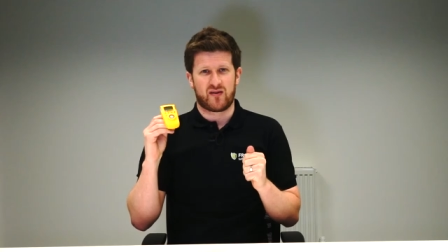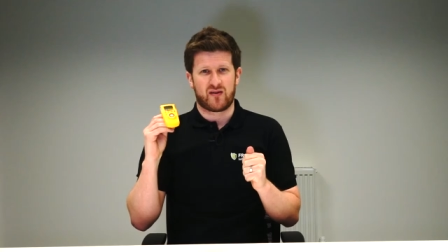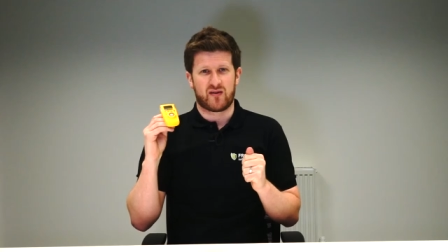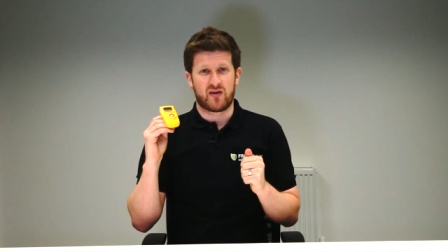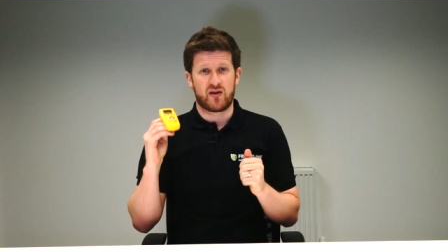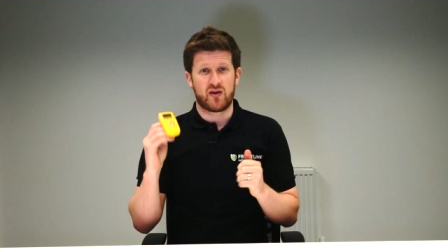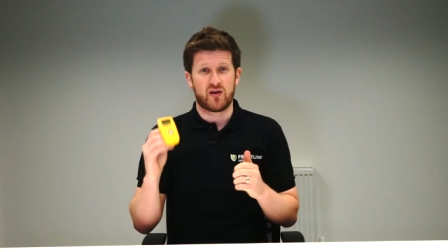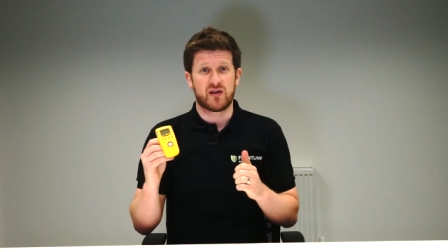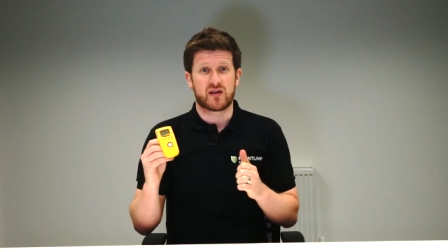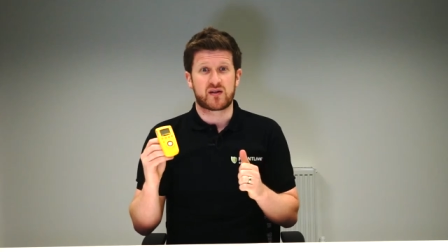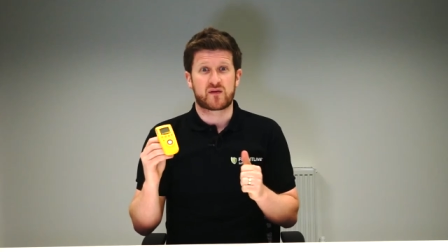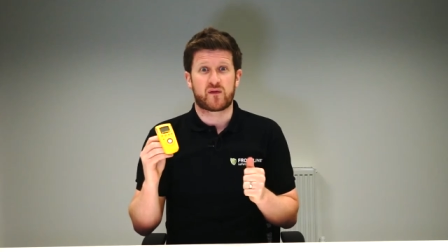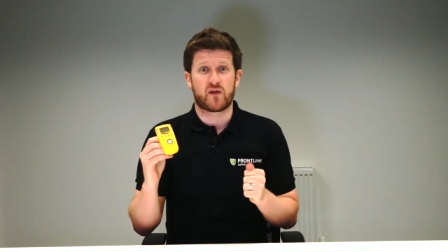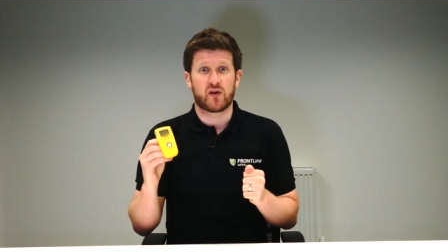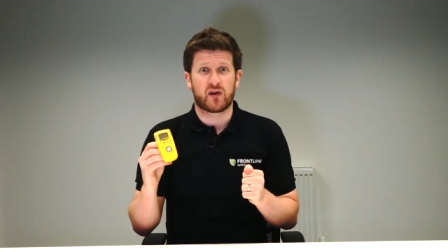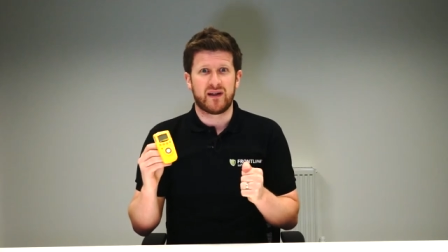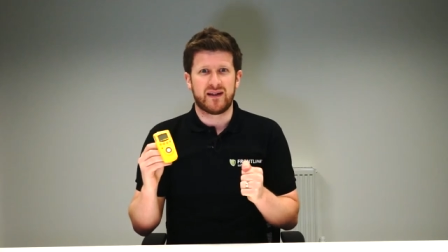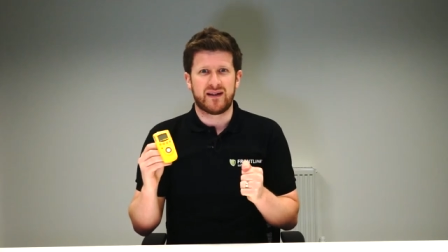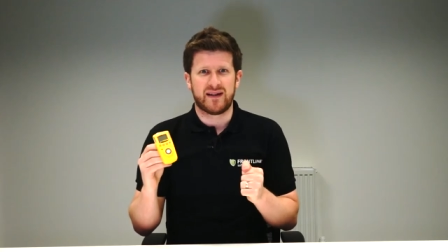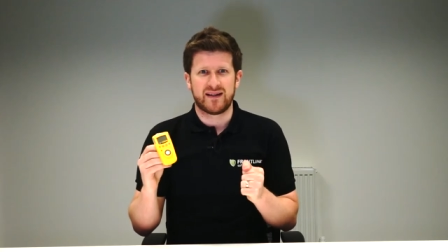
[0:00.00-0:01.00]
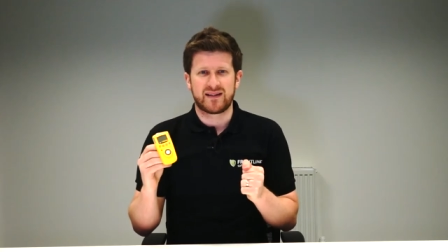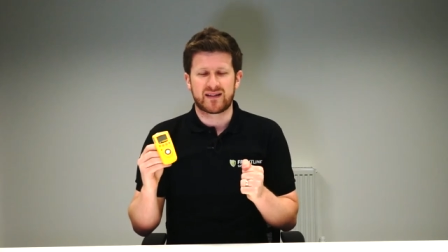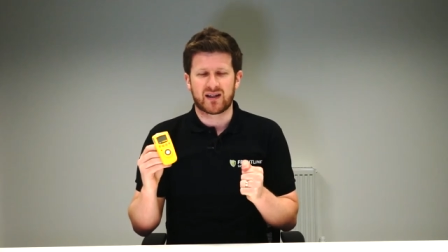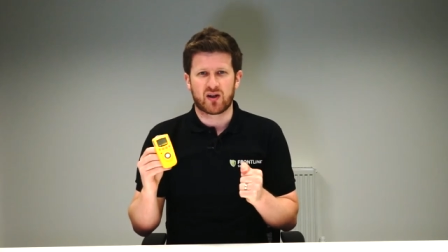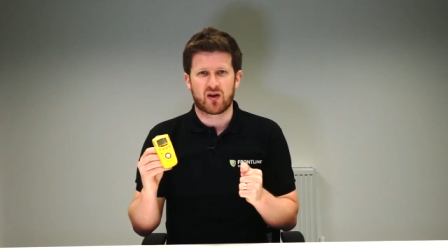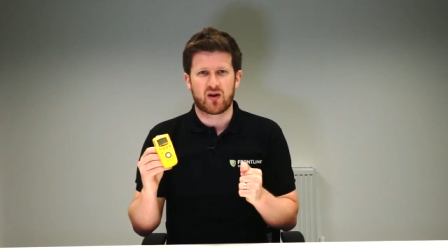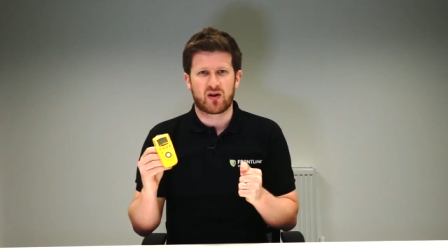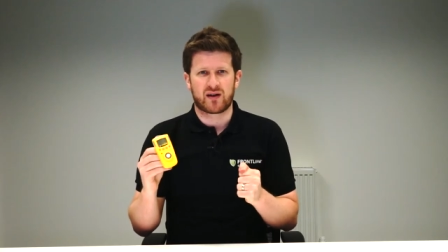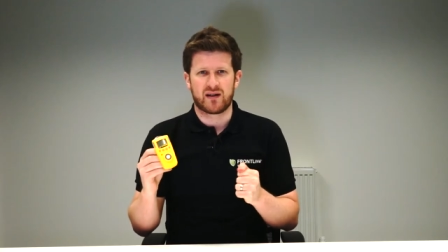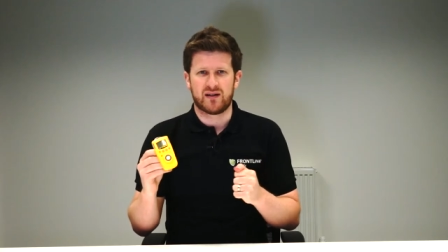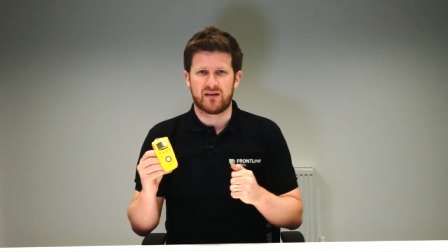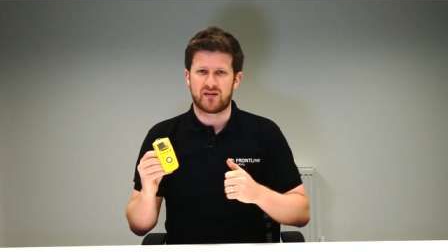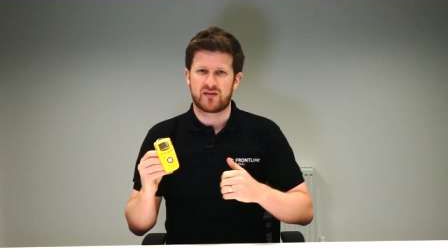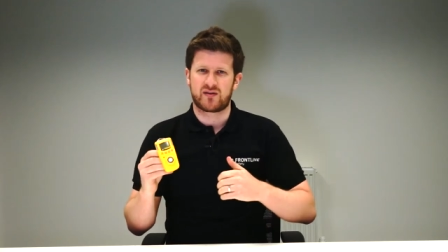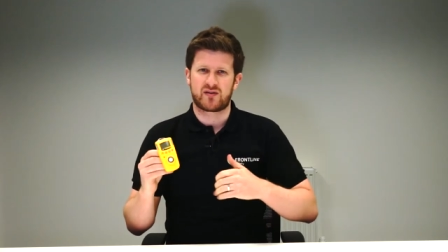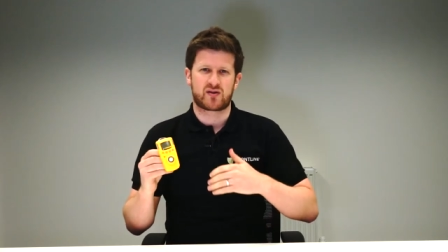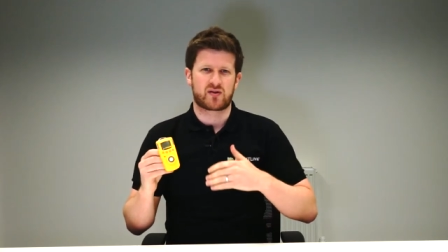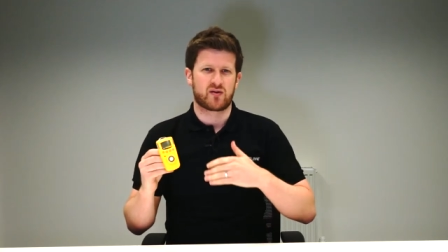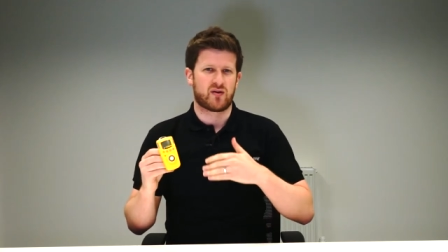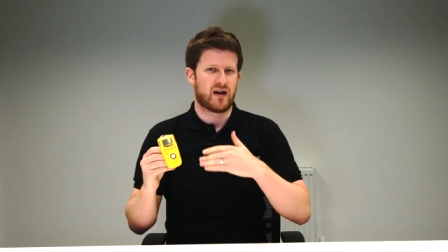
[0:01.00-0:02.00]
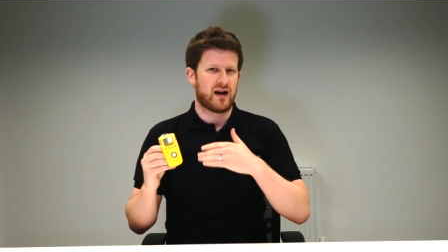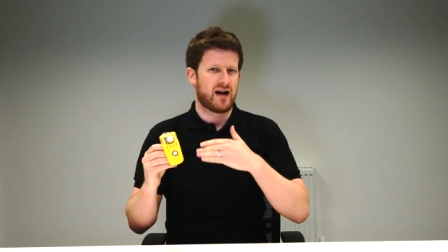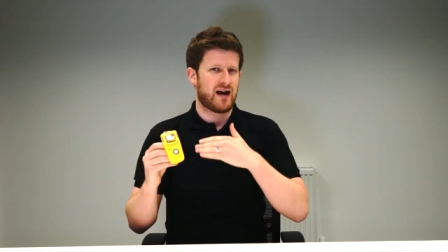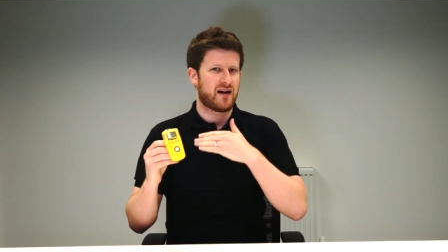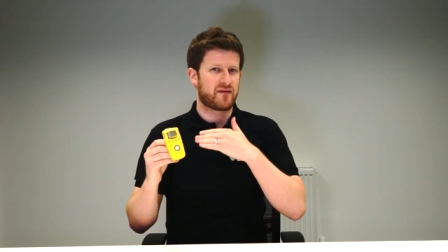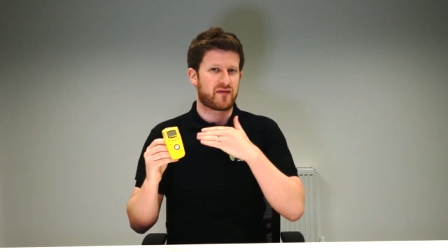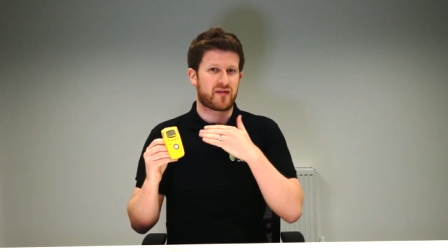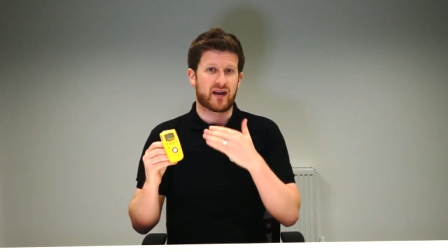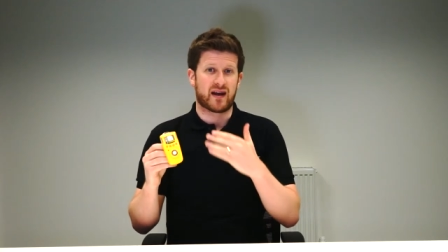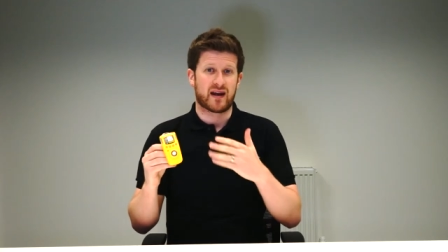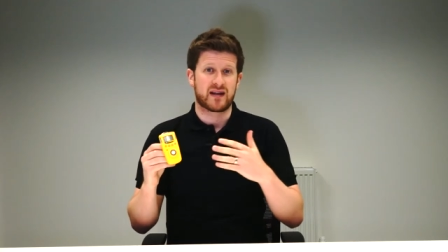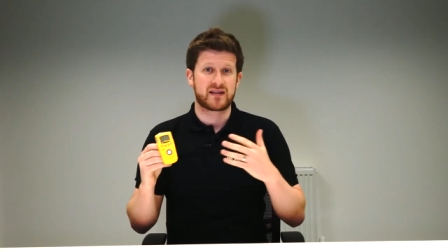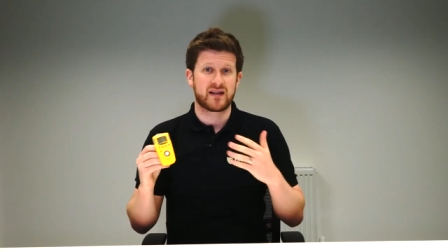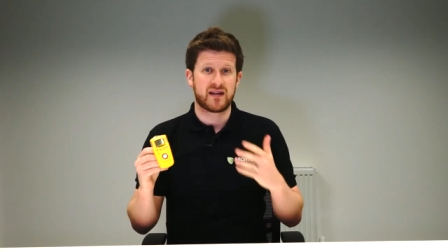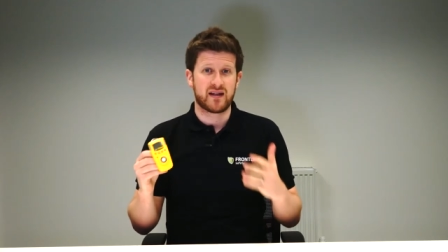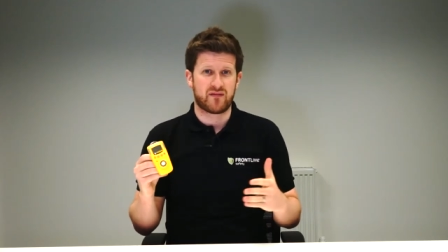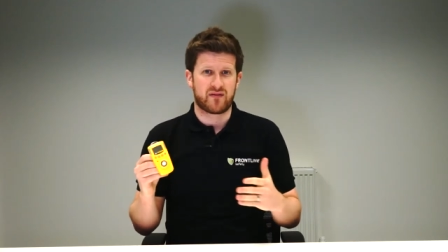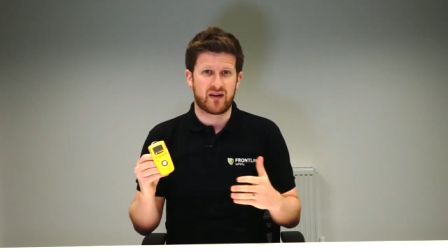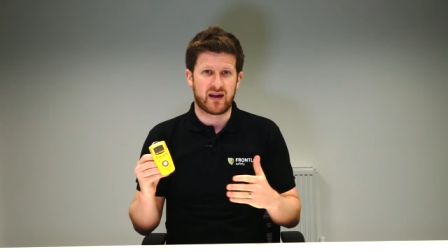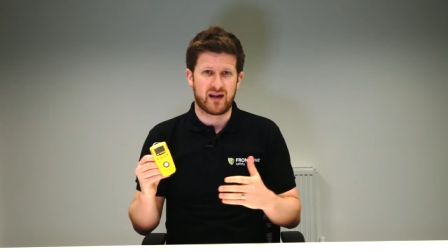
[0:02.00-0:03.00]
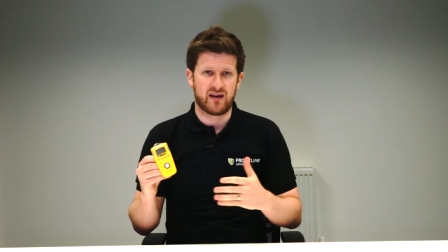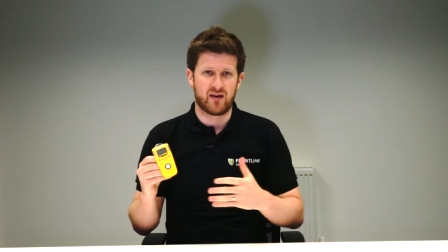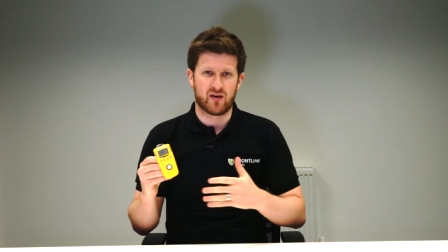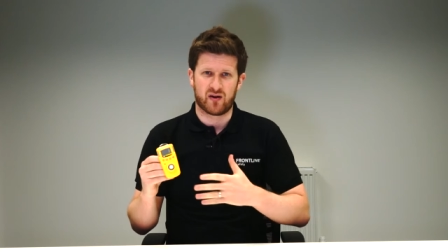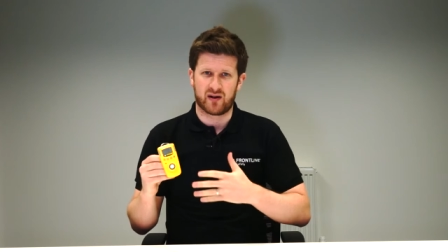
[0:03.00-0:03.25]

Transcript: The unit's fully data logging, so if there is an event